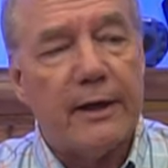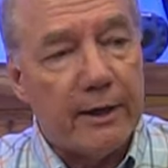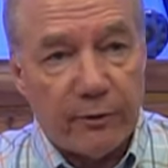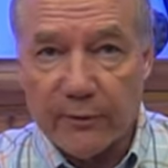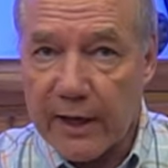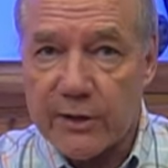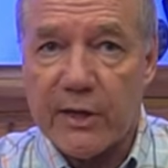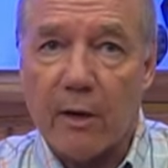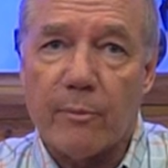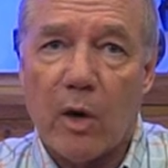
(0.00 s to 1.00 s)
If you've got a
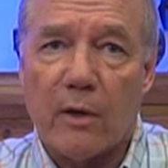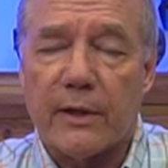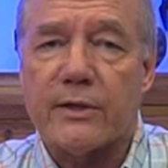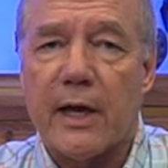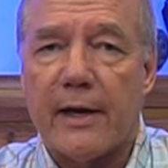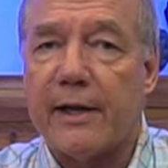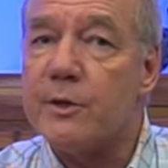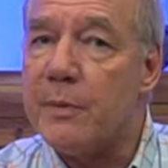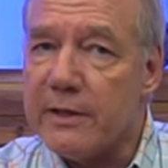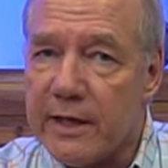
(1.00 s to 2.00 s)
soundbar that's got an
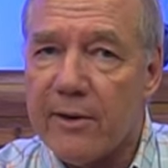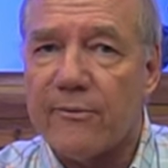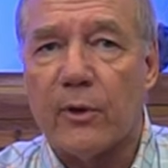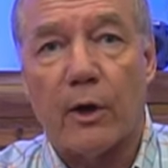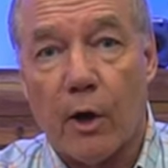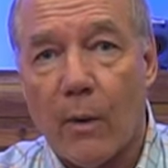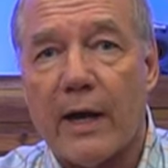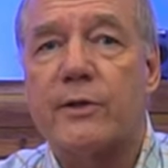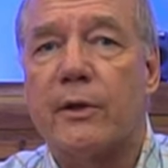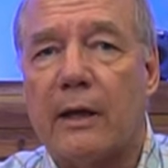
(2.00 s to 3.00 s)
S P D I F or a
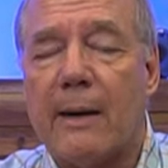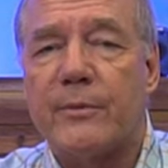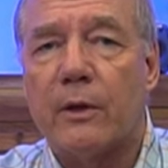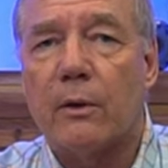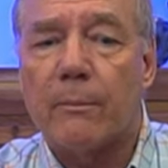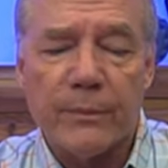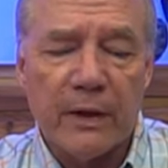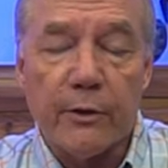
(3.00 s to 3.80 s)
coaxial optical,